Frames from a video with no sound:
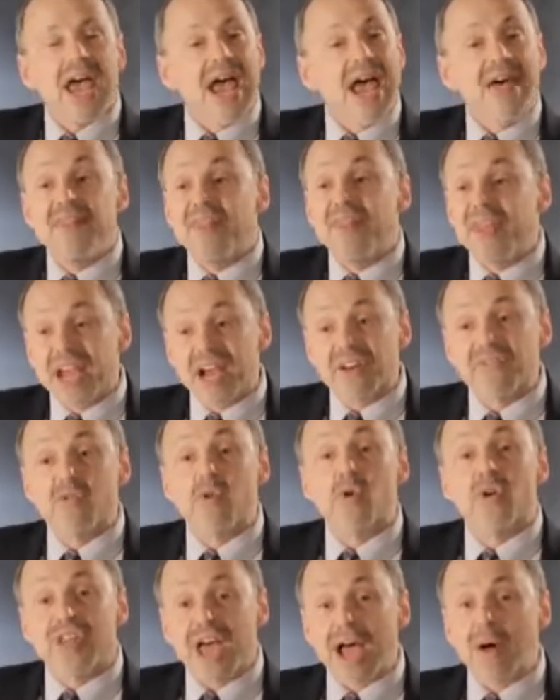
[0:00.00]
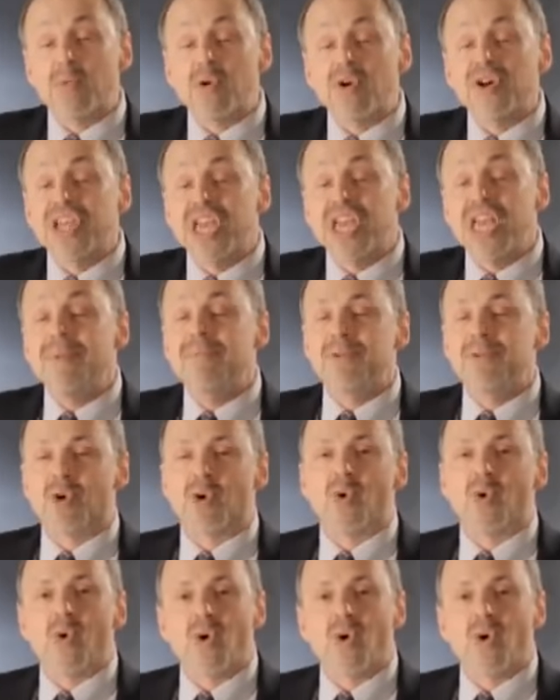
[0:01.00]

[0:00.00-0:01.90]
and therefore that will keep your